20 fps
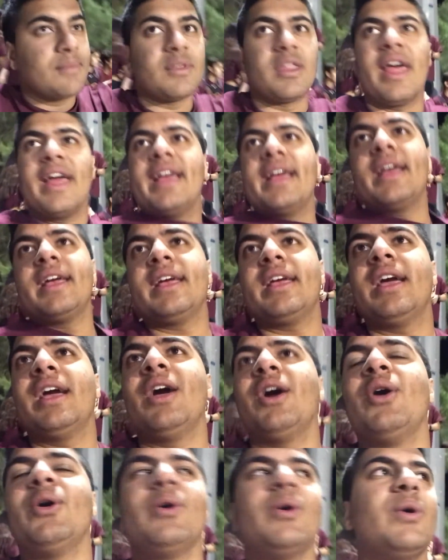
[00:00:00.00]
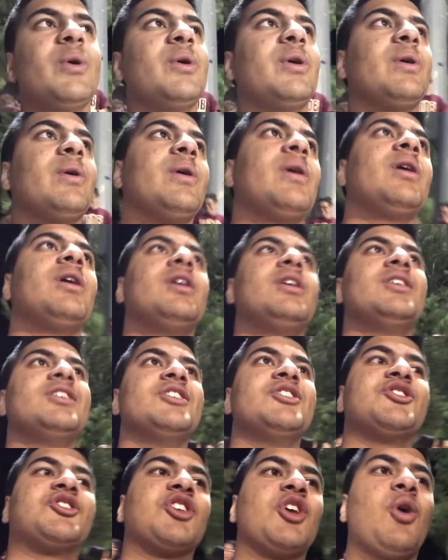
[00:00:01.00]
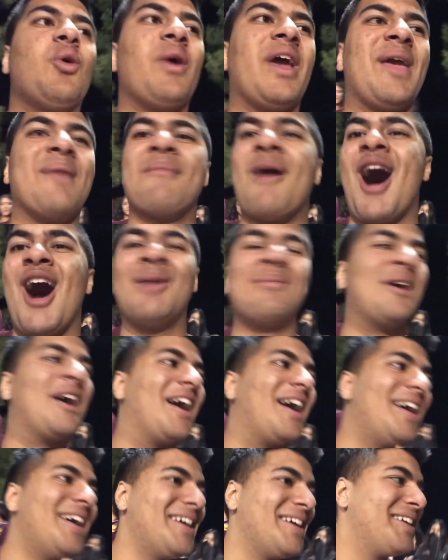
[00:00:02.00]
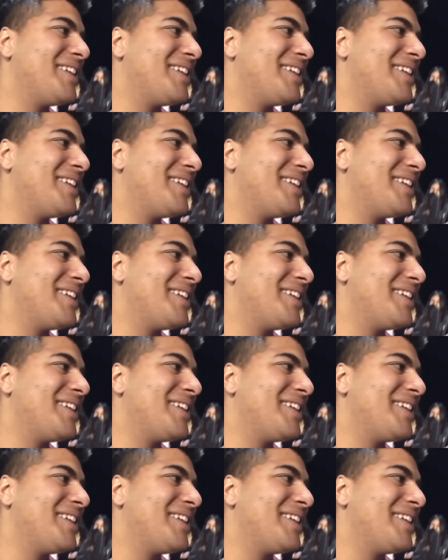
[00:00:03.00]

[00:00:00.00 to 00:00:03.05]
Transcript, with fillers: they, ooh. Zooey Mama.